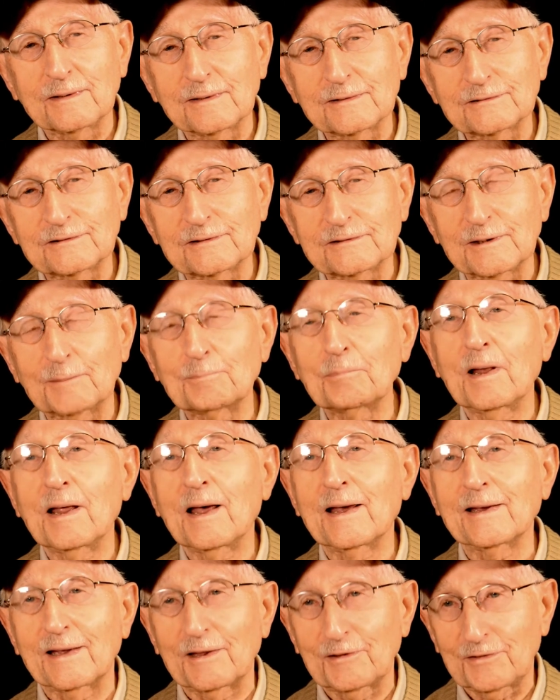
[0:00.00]

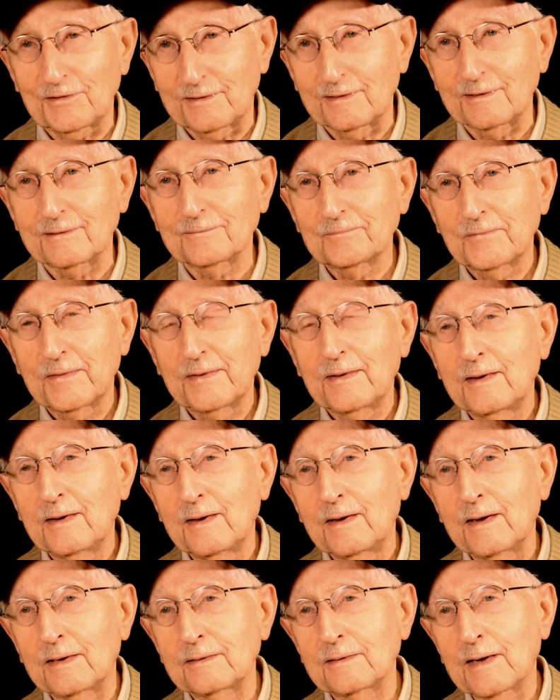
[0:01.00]
supply, I think.
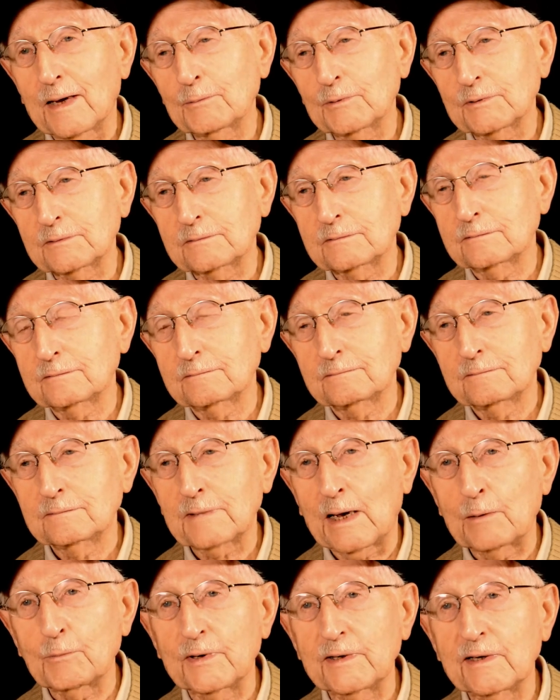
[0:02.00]
Okay. And I
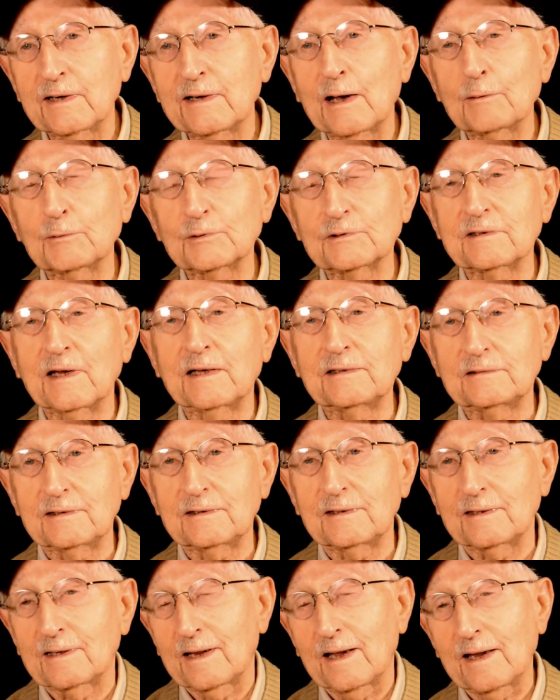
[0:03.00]
went in, I was
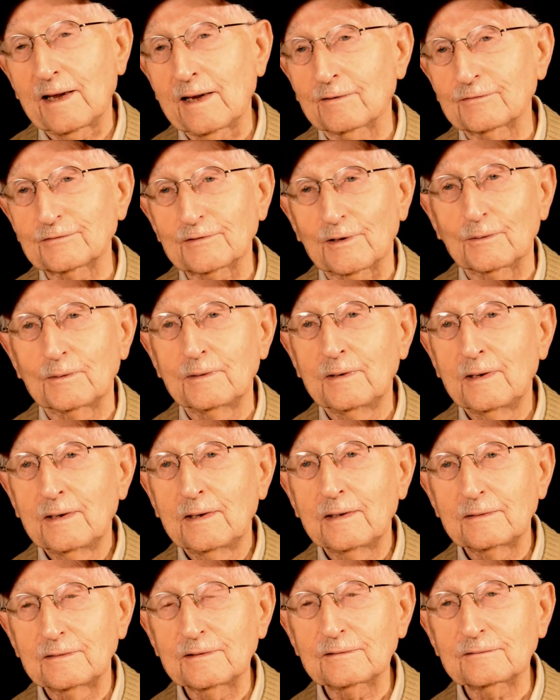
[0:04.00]
19 and a half, so
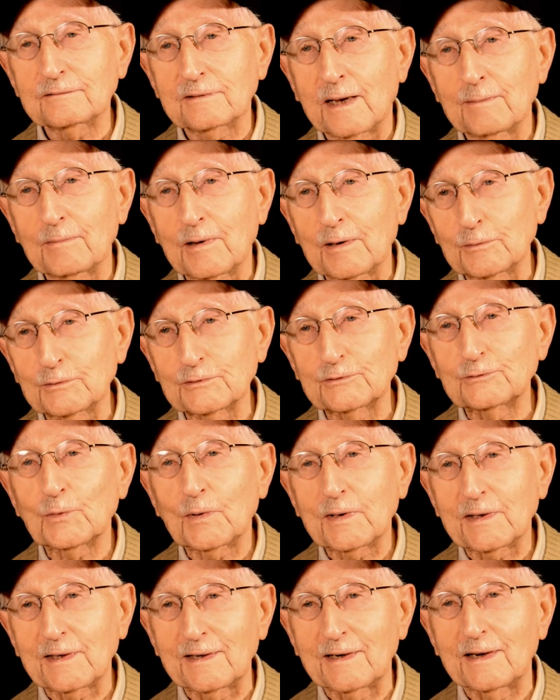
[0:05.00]
this time I was
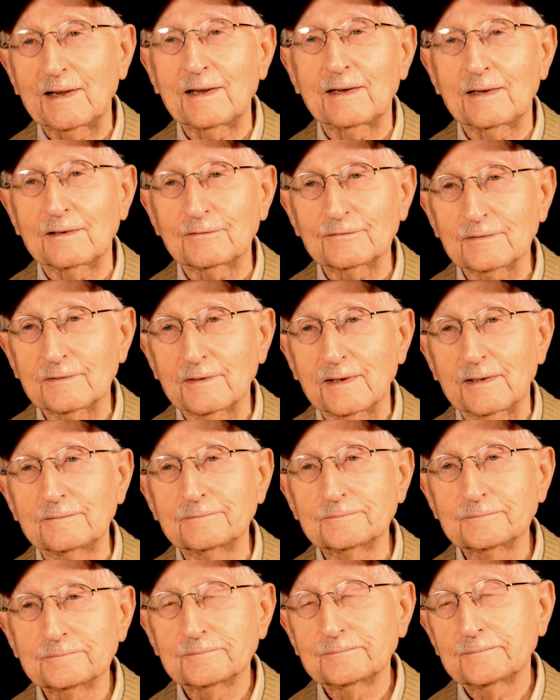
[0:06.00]
20 and a half, right?
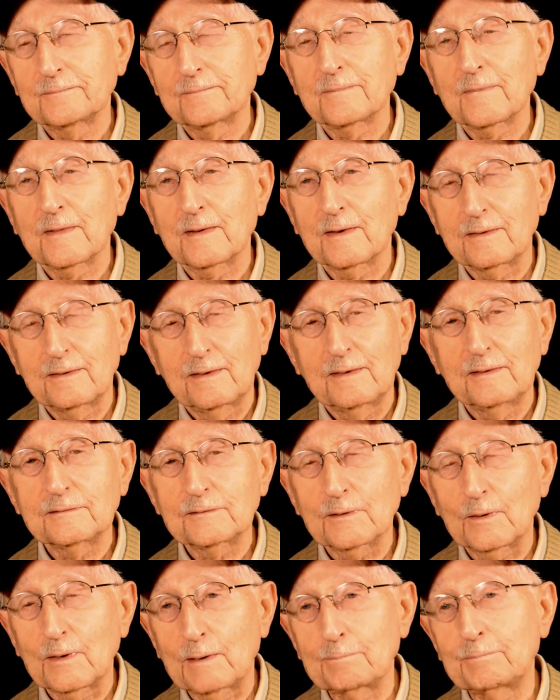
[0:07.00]

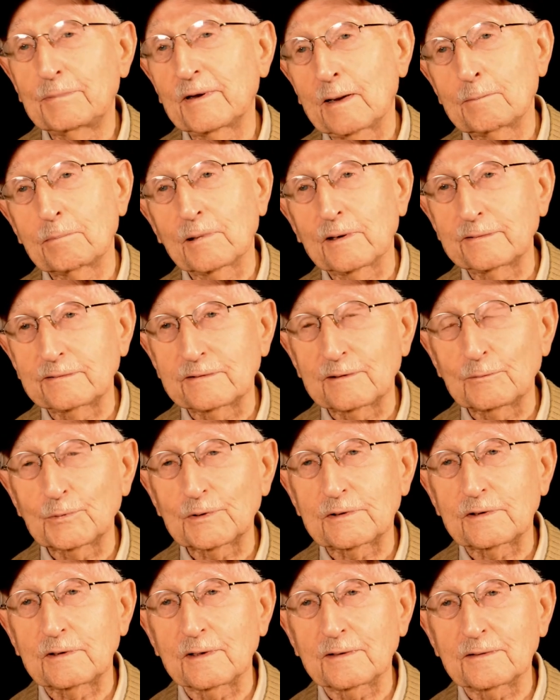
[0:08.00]
So I blended in
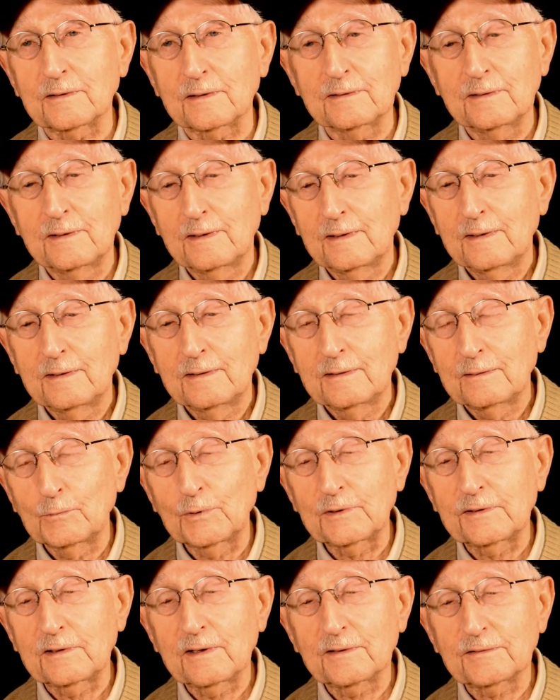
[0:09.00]
with the
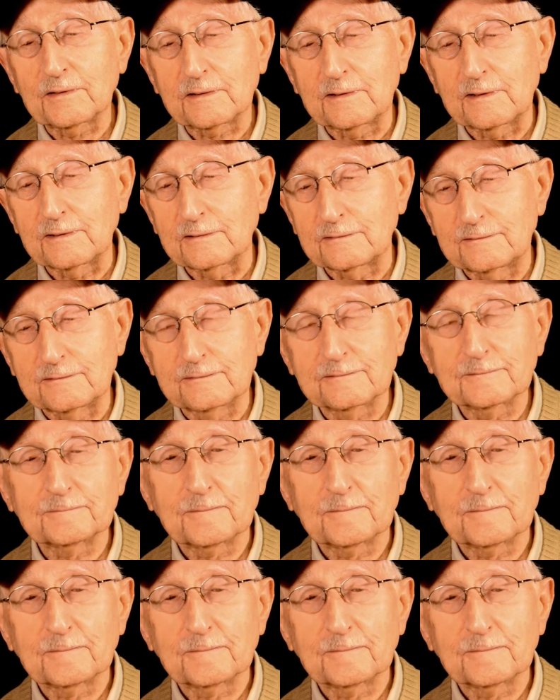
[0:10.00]
other kids.